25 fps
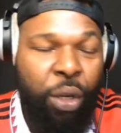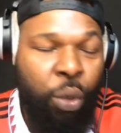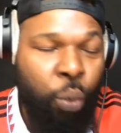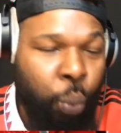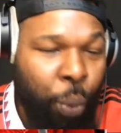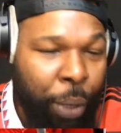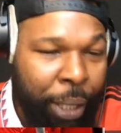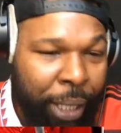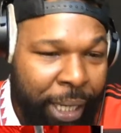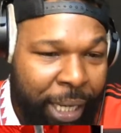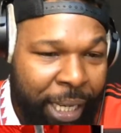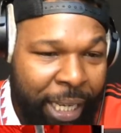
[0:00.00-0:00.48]

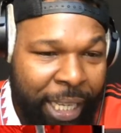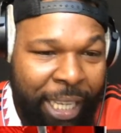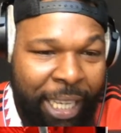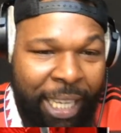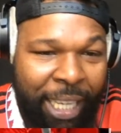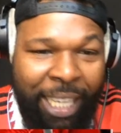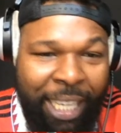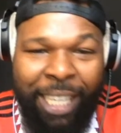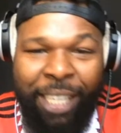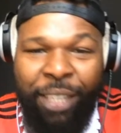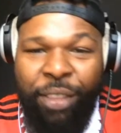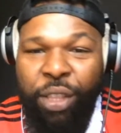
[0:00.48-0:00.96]
Wheatley,
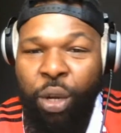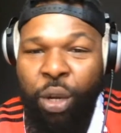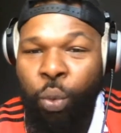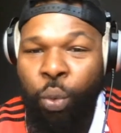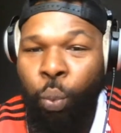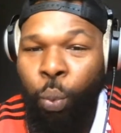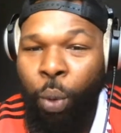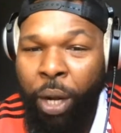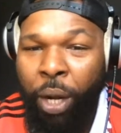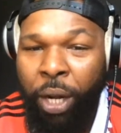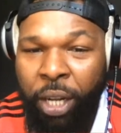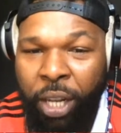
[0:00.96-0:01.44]
Ethan
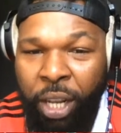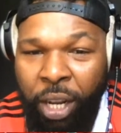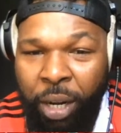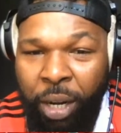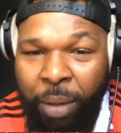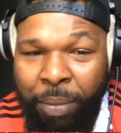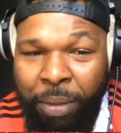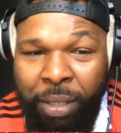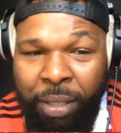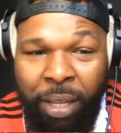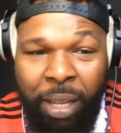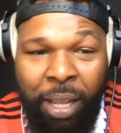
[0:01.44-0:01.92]

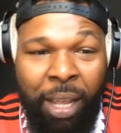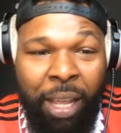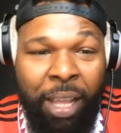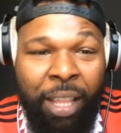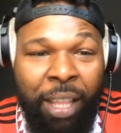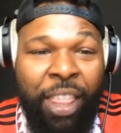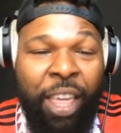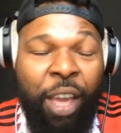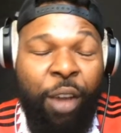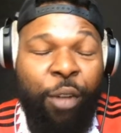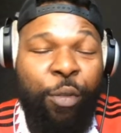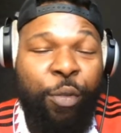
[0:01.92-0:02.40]
Williams.
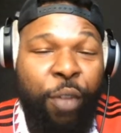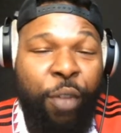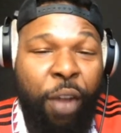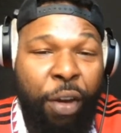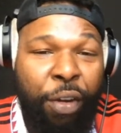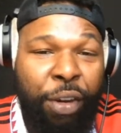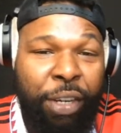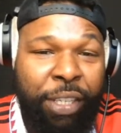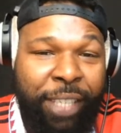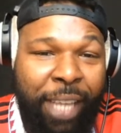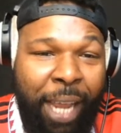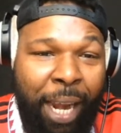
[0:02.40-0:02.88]
They are
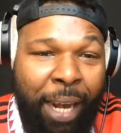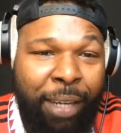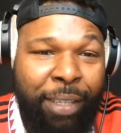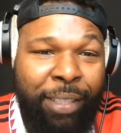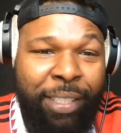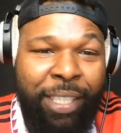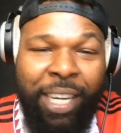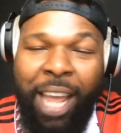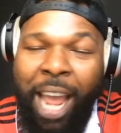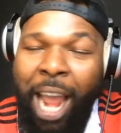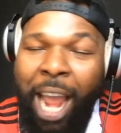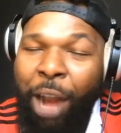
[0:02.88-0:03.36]
very
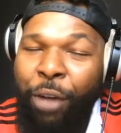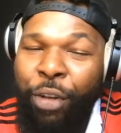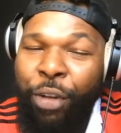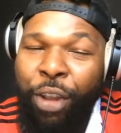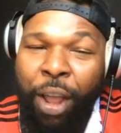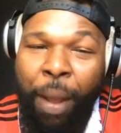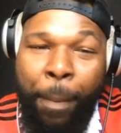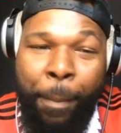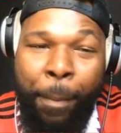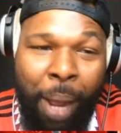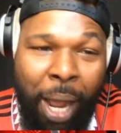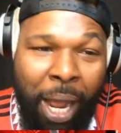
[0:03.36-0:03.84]
talented. Harry
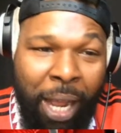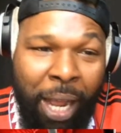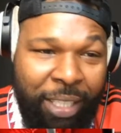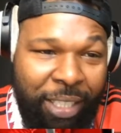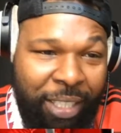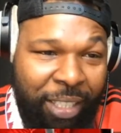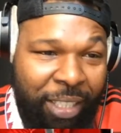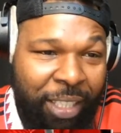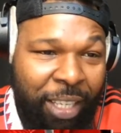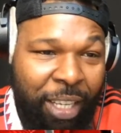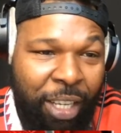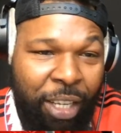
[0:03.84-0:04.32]

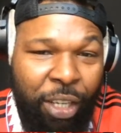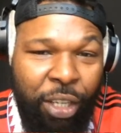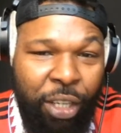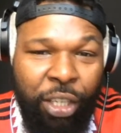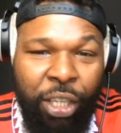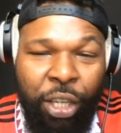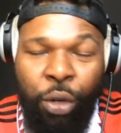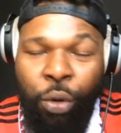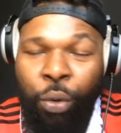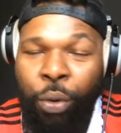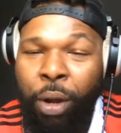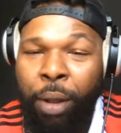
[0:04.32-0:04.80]
Amass,
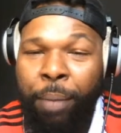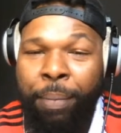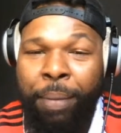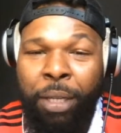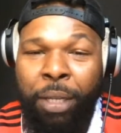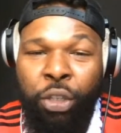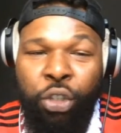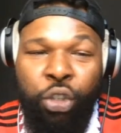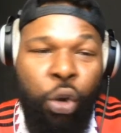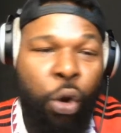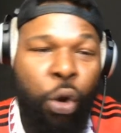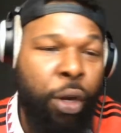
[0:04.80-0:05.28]
you know what I
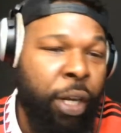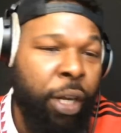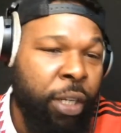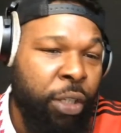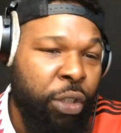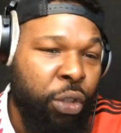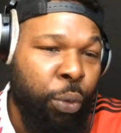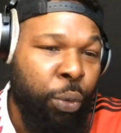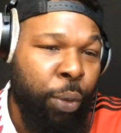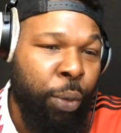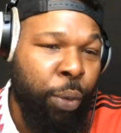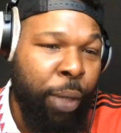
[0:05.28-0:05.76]
mean? Joining
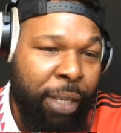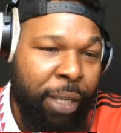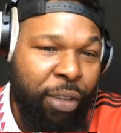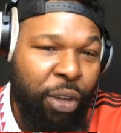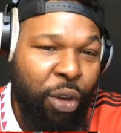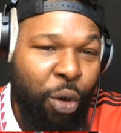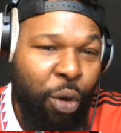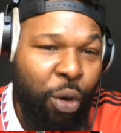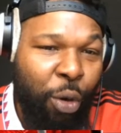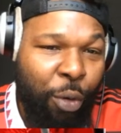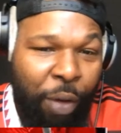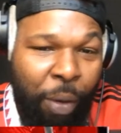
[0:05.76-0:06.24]
2 years
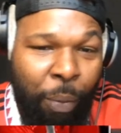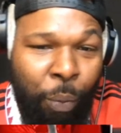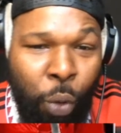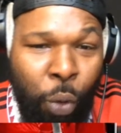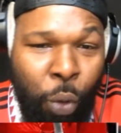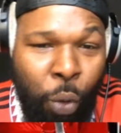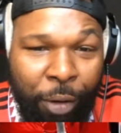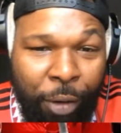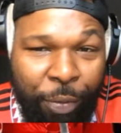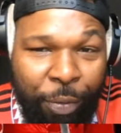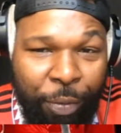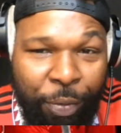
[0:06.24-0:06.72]
ago from
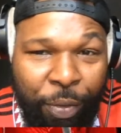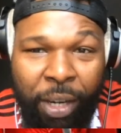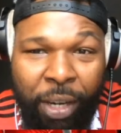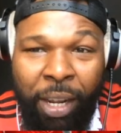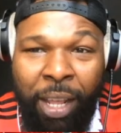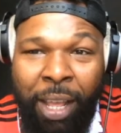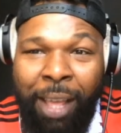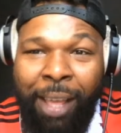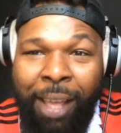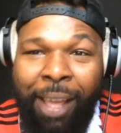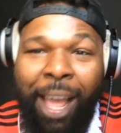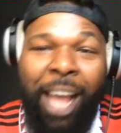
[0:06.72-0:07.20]
Watford,
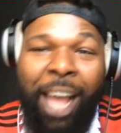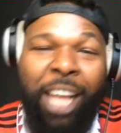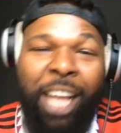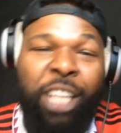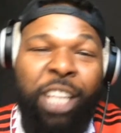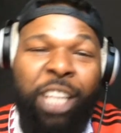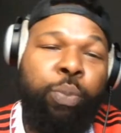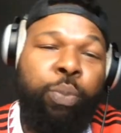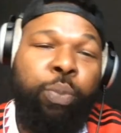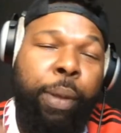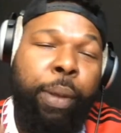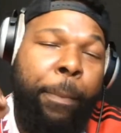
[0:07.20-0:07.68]
has
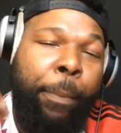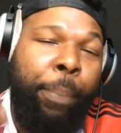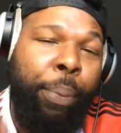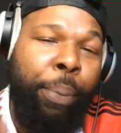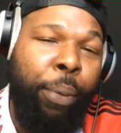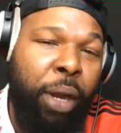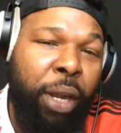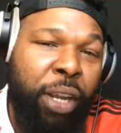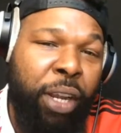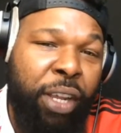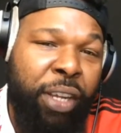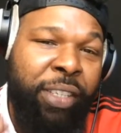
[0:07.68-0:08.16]
been
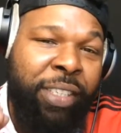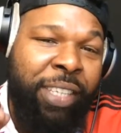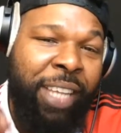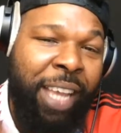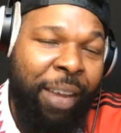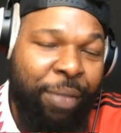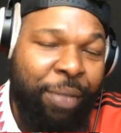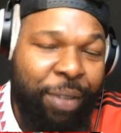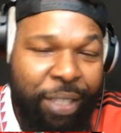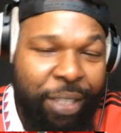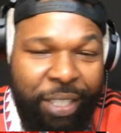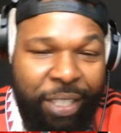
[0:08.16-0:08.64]
brilliant
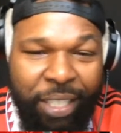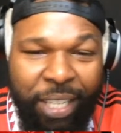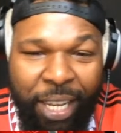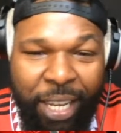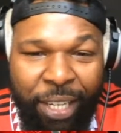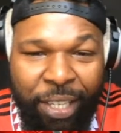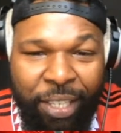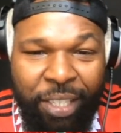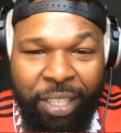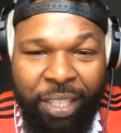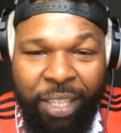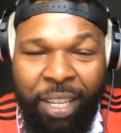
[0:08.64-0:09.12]
ever
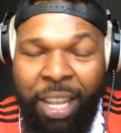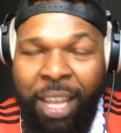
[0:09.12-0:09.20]
since.